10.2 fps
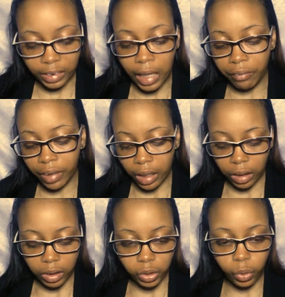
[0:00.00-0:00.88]

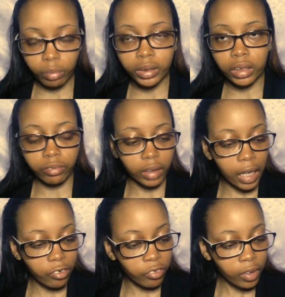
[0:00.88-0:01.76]
Navigating the Storms of
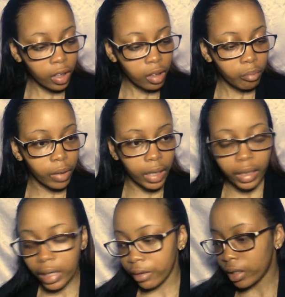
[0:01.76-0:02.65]
Life by
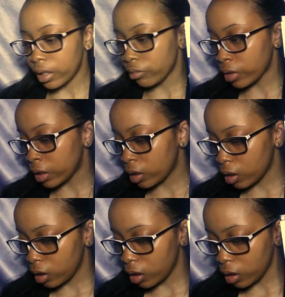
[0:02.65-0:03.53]
Gary
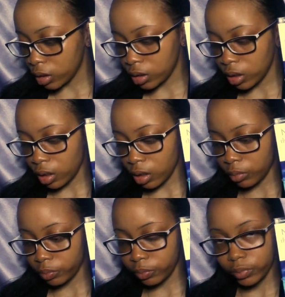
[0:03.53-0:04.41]
Inrig, and
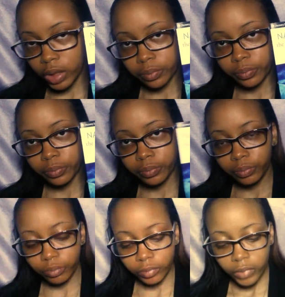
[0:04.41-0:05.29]
yep,
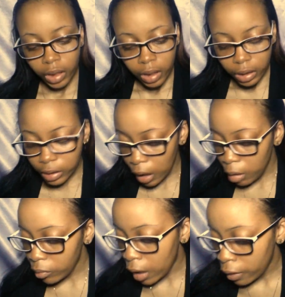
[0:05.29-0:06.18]
the
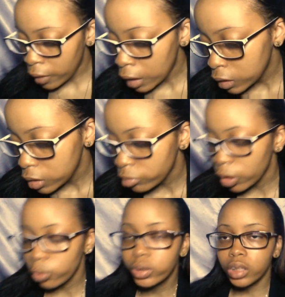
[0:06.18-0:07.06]
same guy that actually
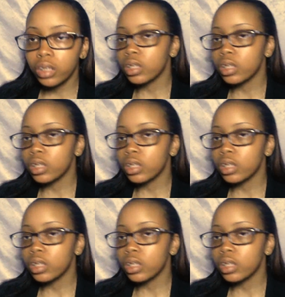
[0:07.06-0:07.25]
wrote